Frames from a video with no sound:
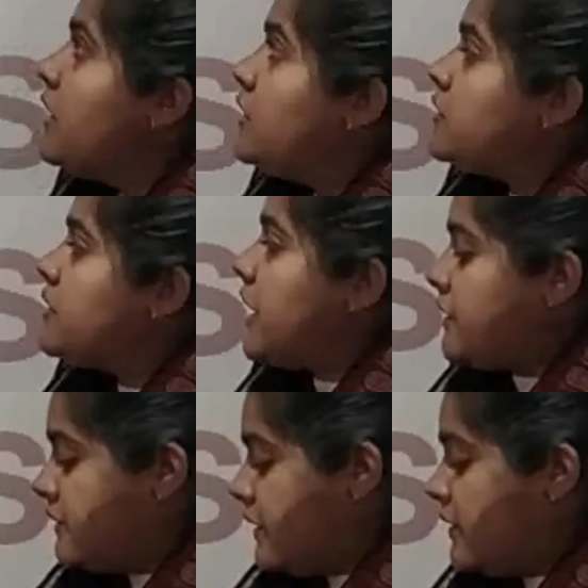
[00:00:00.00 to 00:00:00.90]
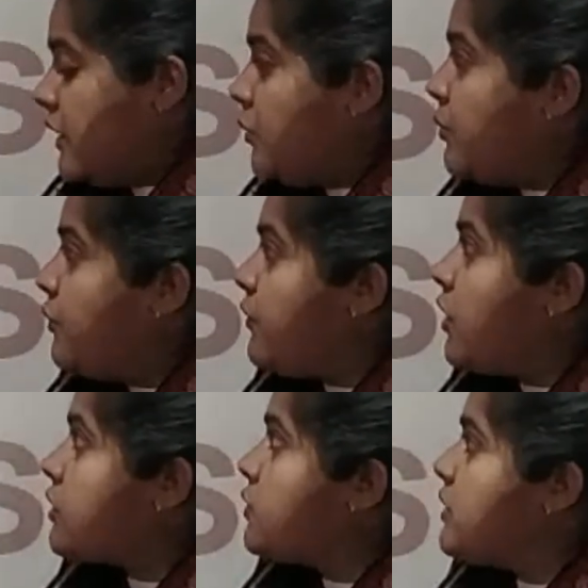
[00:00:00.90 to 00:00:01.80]
So that's it. Now move
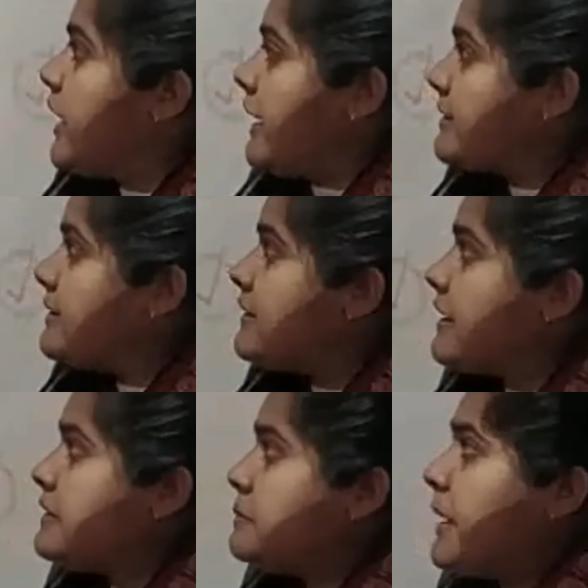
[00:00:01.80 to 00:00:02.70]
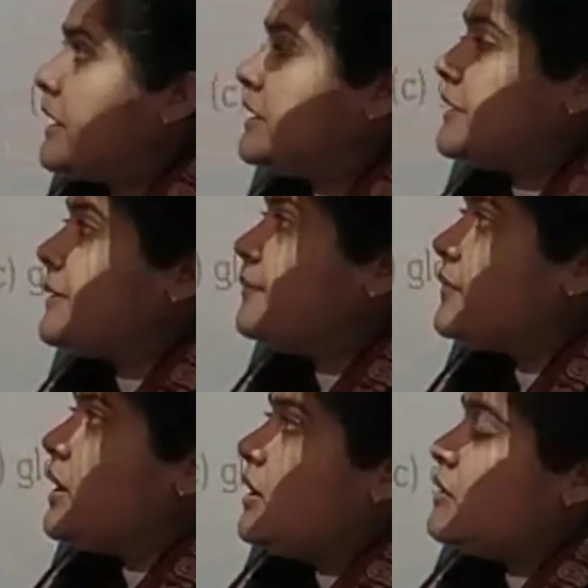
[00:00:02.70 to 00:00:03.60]
on to the exercise part here.
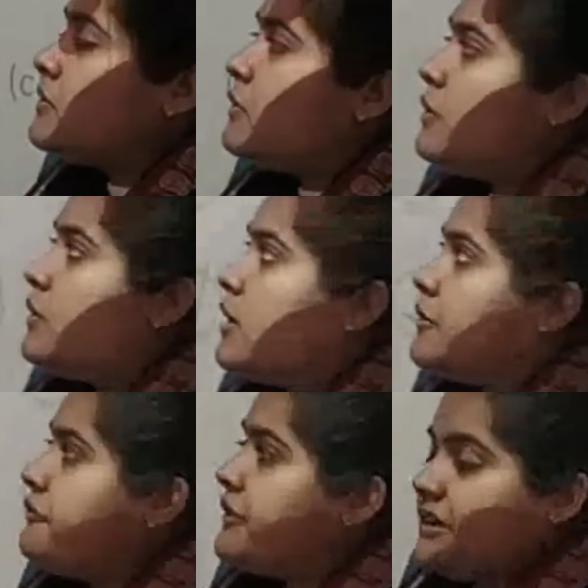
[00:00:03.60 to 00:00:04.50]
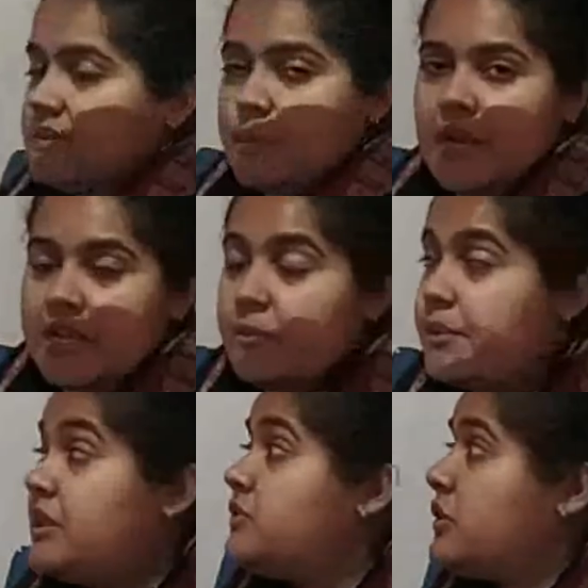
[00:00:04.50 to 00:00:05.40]
So first
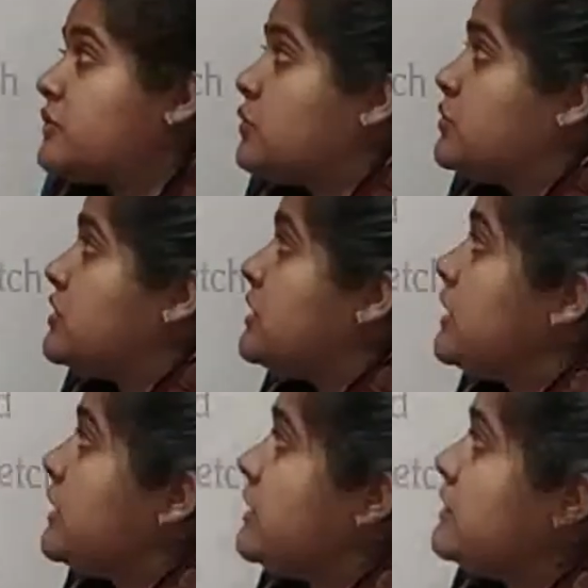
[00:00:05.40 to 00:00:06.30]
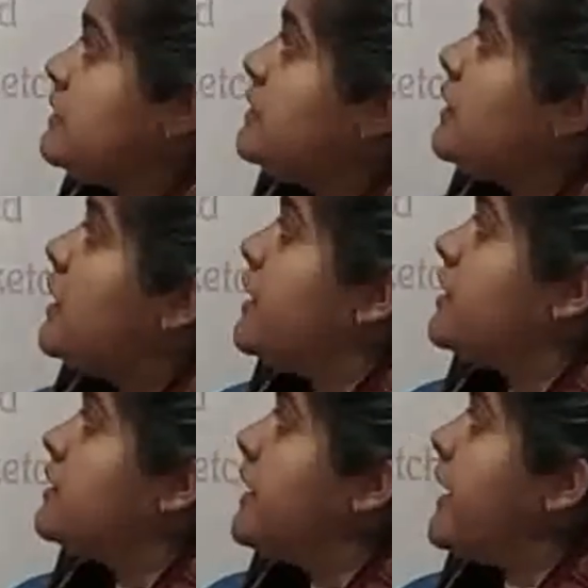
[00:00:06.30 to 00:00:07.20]
multiple choice question here is
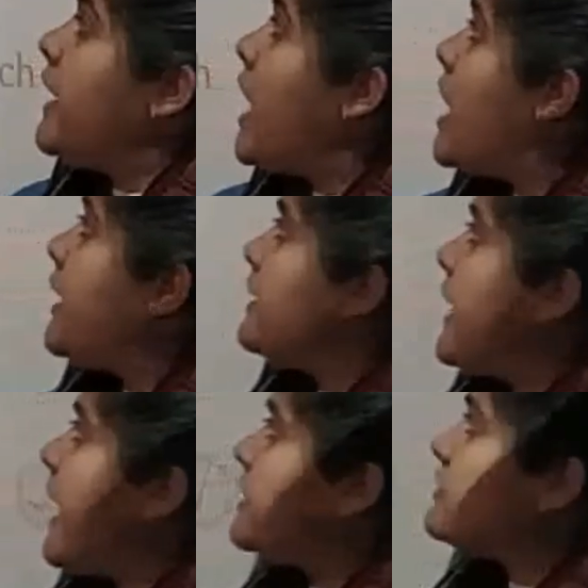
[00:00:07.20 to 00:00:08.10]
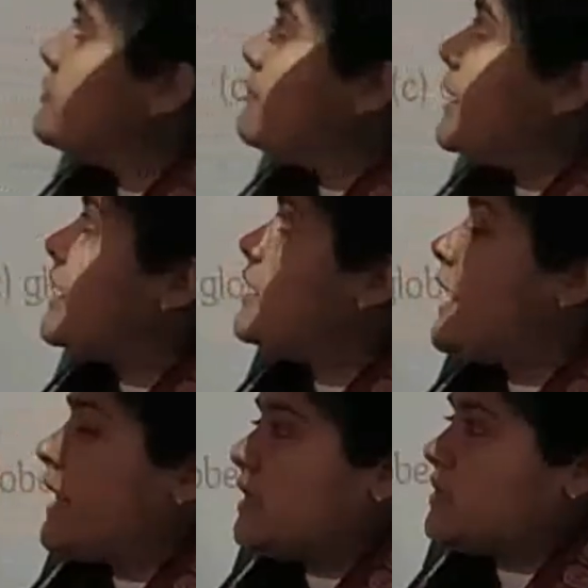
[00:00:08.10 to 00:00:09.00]
there are dash main
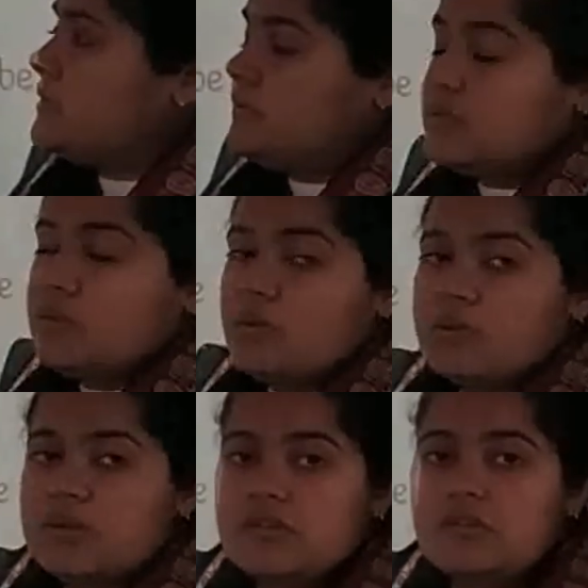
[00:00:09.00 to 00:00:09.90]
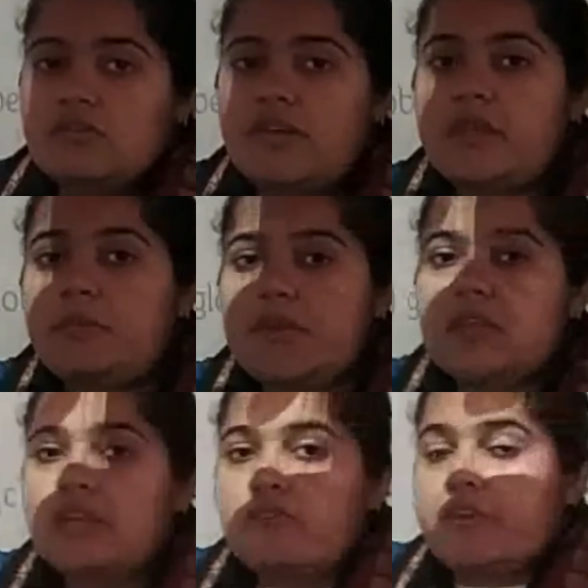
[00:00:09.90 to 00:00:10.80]
directions. So this is very
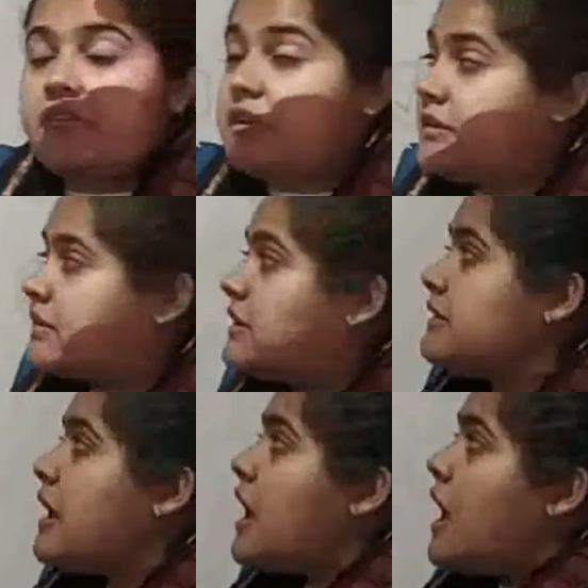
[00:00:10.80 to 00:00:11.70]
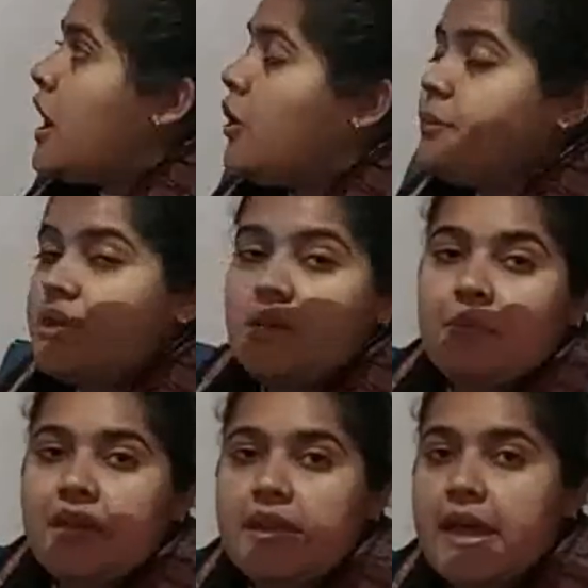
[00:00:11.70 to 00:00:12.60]
beginning we have discussed. How many
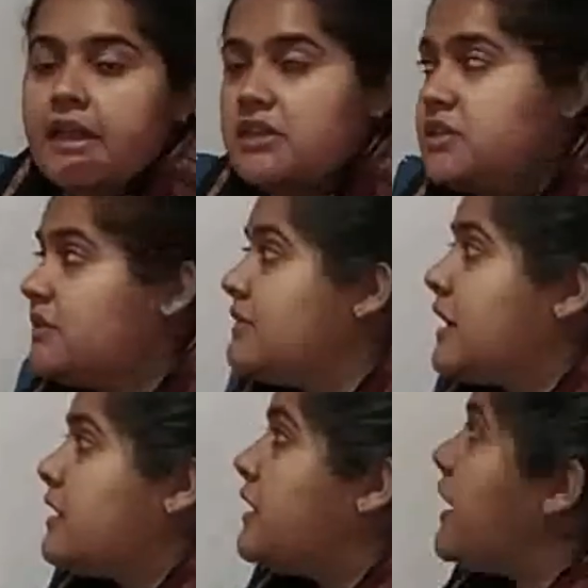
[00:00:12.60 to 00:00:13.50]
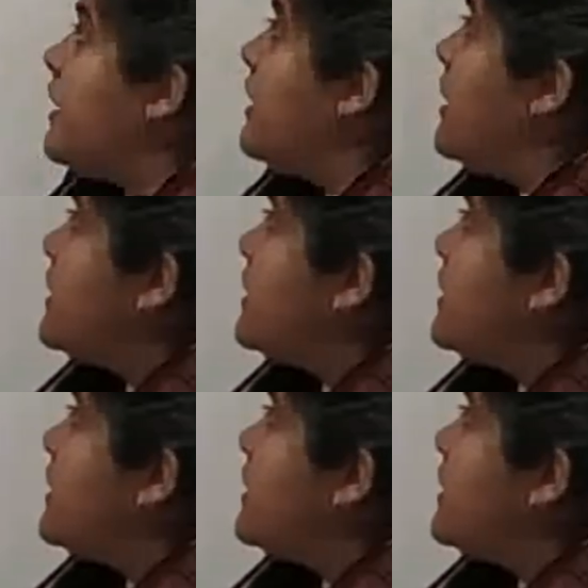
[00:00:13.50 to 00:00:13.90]
main directions are there?